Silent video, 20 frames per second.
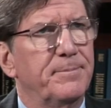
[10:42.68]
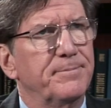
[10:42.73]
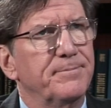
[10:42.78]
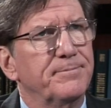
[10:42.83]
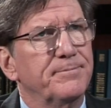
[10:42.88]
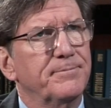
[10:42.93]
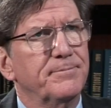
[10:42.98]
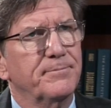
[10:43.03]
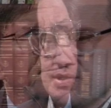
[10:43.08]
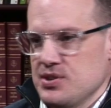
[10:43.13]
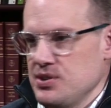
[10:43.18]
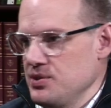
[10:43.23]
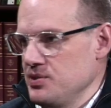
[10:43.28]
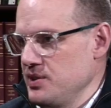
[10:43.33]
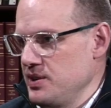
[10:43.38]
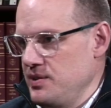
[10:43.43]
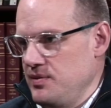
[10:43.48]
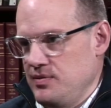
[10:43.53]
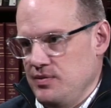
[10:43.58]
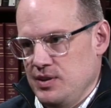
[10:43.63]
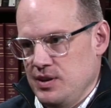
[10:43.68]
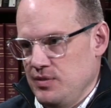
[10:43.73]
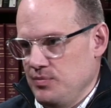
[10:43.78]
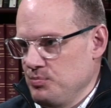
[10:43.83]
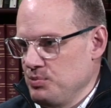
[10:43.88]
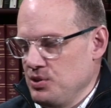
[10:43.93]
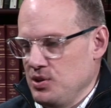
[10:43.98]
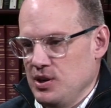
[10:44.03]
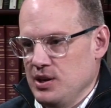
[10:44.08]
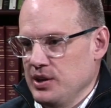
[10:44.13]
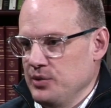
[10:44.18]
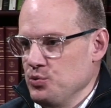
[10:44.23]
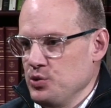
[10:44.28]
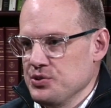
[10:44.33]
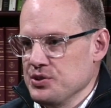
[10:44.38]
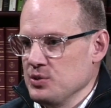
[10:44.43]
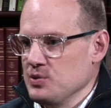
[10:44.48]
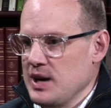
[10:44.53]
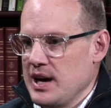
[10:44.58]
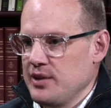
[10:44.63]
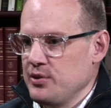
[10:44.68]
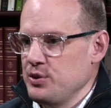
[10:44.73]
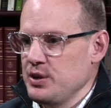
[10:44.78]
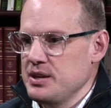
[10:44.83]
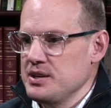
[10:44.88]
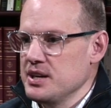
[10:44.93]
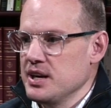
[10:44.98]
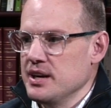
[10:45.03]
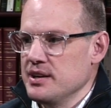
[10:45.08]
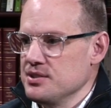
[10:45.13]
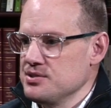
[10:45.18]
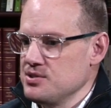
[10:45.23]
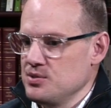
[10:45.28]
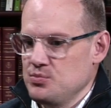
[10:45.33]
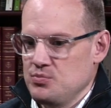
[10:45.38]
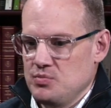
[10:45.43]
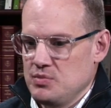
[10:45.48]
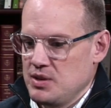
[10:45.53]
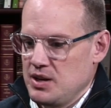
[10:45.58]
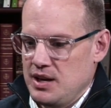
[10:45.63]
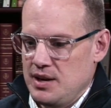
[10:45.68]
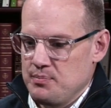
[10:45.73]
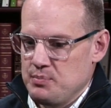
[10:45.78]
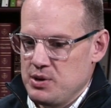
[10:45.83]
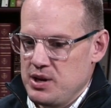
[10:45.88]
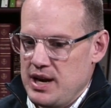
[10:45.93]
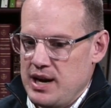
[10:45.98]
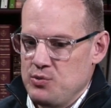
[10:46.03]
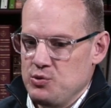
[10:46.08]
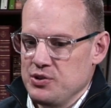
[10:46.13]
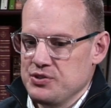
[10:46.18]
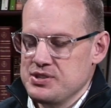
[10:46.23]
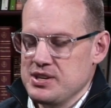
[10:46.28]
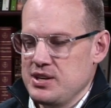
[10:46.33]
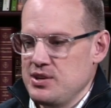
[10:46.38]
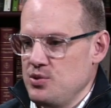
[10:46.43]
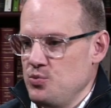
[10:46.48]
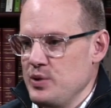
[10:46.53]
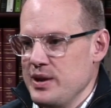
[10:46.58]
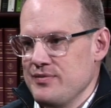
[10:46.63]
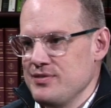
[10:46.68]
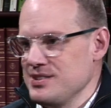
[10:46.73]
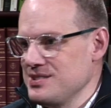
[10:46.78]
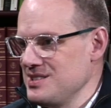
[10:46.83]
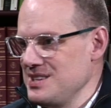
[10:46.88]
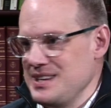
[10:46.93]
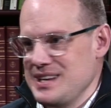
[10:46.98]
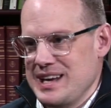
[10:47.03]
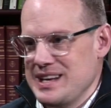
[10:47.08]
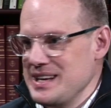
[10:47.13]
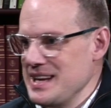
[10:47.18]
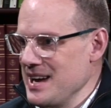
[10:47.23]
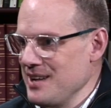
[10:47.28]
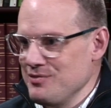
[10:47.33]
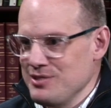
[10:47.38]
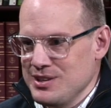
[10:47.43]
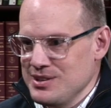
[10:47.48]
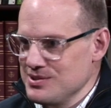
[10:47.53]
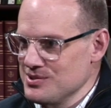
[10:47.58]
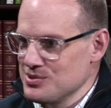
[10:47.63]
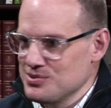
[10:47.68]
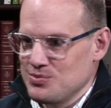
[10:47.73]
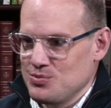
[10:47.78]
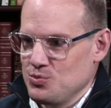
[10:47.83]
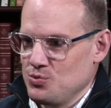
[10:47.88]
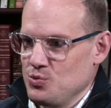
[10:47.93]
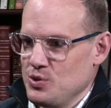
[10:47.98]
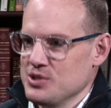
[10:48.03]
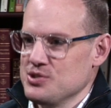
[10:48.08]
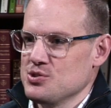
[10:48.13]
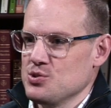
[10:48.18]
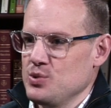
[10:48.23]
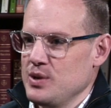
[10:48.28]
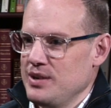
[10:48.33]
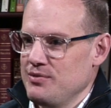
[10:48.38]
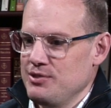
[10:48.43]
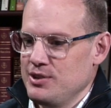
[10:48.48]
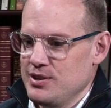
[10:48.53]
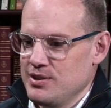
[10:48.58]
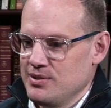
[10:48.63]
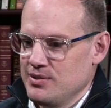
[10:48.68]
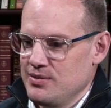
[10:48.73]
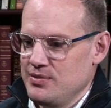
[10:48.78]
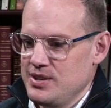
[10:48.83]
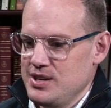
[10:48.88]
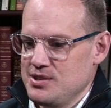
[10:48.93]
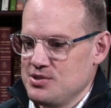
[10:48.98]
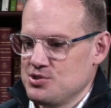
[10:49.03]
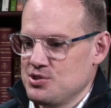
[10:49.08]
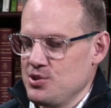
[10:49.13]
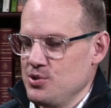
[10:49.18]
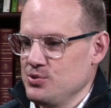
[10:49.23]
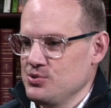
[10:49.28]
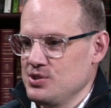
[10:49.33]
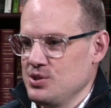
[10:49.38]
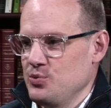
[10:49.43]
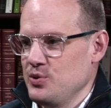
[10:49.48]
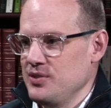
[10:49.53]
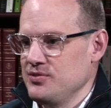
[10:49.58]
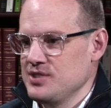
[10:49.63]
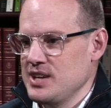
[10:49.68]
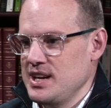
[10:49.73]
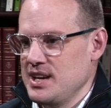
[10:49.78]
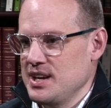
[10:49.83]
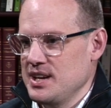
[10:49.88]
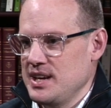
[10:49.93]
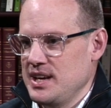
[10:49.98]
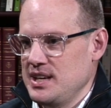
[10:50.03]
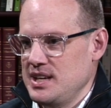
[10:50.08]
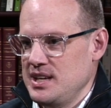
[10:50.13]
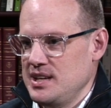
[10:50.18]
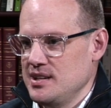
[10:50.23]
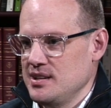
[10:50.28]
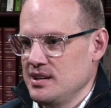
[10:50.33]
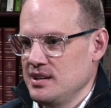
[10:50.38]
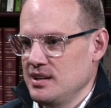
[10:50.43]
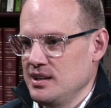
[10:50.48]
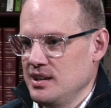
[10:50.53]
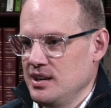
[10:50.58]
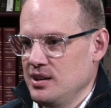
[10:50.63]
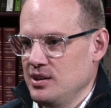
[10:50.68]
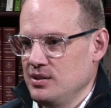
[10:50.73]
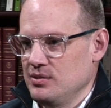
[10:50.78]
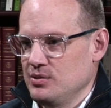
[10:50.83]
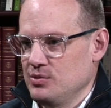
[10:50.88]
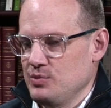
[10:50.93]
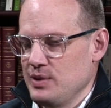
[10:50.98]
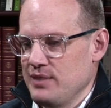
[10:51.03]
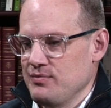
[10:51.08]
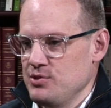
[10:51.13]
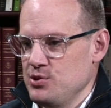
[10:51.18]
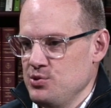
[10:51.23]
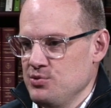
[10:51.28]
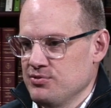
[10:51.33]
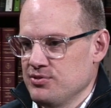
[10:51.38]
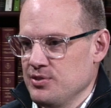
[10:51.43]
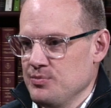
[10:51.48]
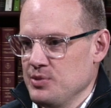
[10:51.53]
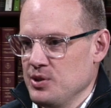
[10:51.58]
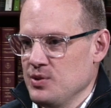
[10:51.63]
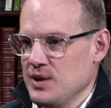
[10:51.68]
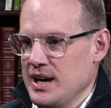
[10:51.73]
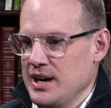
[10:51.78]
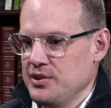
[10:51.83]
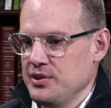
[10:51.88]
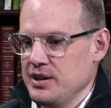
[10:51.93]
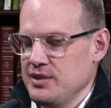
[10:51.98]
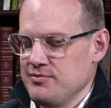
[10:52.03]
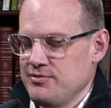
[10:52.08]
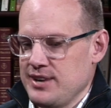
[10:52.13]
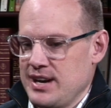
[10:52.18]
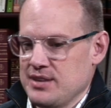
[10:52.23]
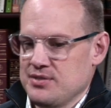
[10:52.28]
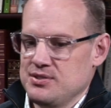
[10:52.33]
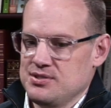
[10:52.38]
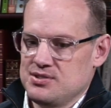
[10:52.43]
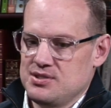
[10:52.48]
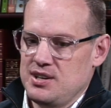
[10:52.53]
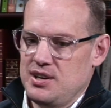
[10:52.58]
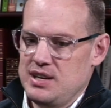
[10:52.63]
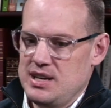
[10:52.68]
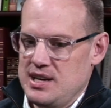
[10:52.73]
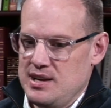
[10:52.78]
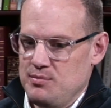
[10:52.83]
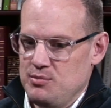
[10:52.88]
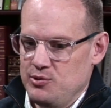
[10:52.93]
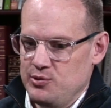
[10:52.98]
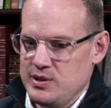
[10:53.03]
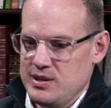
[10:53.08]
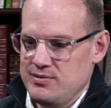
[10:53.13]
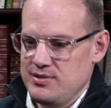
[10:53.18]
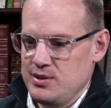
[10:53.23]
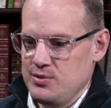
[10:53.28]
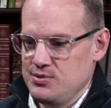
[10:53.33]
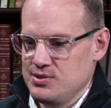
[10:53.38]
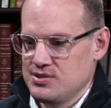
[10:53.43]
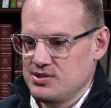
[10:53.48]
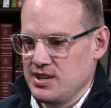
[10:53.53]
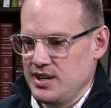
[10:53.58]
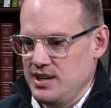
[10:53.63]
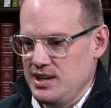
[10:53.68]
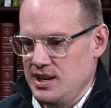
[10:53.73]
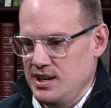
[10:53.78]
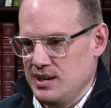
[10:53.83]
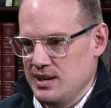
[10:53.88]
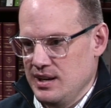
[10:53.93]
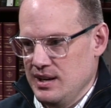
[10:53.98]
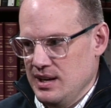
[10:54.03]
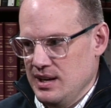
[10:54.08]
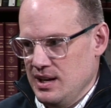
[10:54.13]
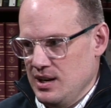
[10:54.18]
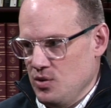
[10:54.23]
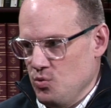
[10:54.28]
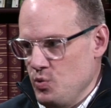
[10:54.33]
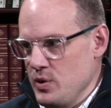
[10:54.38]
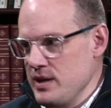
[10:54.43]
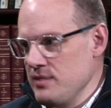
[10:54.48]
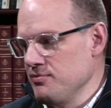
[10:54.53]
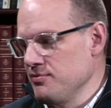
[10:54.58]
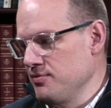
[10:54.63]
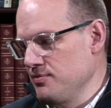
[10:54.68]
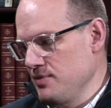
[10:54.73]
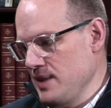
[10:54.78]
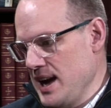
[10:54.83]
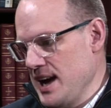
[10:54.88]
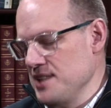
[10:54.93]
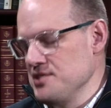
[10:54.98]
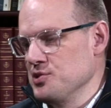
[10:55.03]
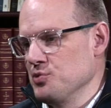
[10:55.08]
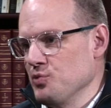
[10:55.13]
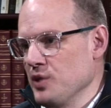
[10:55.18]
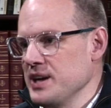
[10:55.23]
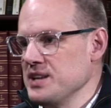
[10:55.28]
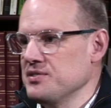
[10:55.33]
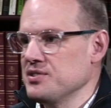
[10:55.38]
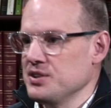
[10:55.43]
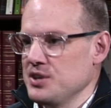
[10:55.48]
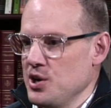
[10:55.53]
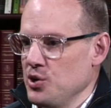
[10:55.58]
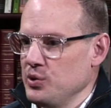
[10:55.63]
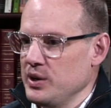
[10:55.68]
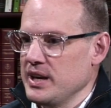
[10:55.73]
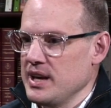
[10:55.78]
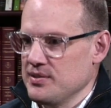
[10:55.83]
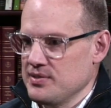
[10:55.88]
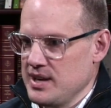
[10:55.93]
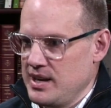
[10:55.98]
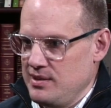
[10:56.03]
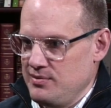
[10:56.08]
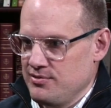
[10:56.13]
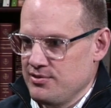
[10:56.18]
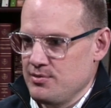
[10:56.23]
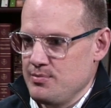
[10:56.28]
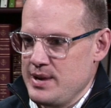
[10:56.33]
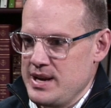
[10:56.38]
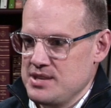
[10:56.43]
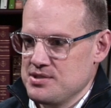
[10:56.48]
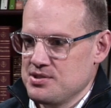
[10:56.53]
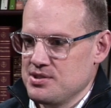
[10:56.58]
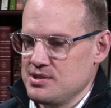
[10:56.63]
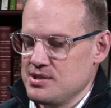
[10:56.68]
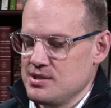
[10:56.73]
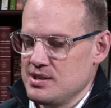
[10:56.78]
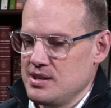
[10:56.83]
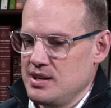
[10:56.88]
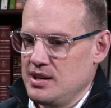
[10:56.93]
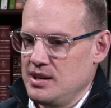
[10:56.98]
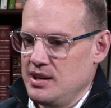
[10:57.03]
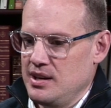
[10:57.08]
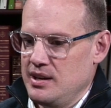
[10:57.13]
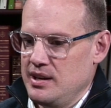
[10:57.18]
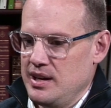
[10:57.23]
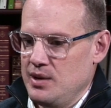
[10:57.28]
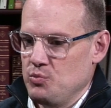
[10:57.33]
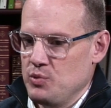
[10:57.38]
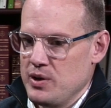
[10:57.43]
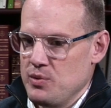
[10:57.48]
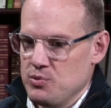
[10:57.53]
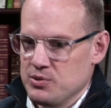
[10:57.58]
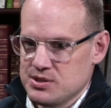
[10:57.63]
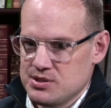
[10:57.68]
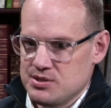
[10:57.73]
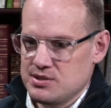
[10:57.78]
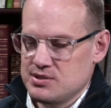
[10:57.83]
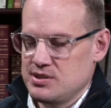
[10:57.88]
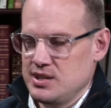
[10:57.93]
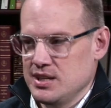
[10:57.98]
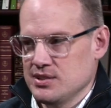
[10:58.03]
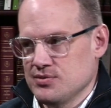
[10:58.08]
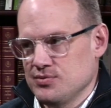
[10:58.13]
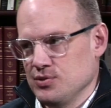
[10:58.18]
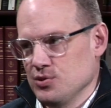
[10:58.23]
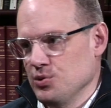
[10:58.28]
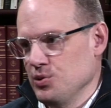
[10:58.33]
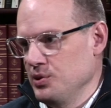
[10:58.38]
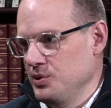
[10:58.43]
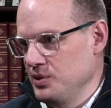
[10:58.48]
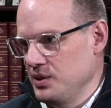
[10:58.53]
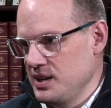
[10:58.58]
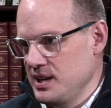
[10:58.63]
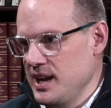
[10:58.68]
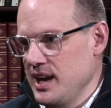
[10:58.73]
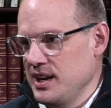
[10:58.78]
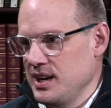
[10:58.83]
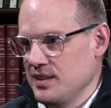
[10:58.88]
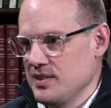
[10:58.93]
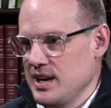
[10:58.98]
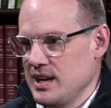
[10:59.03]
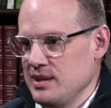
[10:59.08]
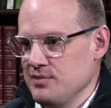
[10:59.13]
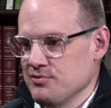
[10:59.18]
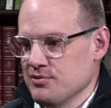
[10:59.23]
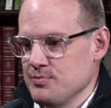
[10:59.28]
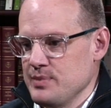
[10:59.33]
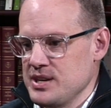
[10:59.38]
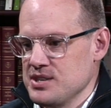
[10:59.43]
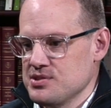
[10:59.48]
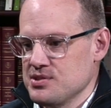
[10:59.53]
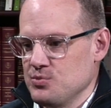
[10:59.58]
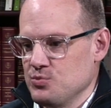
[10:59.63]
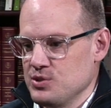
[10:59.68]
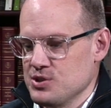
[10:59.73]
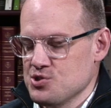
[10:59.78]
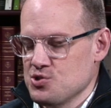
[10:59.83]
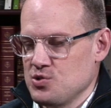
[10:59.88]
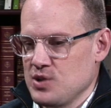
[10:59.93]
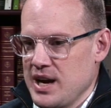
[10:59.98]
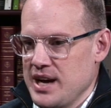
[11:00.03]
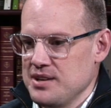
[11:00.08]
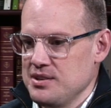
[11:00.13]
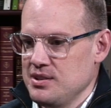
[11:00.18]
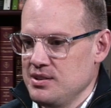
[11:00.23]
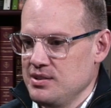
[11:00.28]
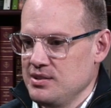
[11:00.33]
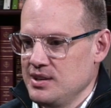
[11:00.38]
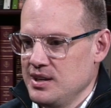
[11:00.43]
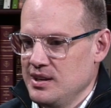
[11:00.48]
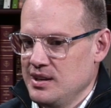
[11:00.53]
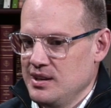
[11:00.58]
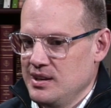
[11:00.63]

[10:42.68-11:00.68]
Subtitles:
Well, we certainly applaud what the lottery does, but I will tell you, we haven't seen any evidence whatsoever that shows that we've taken any revenue from the lottery. In fact, the study I believe he was citing, we've had to write to know to get that information, and we were successful in getting that information. We're trying to.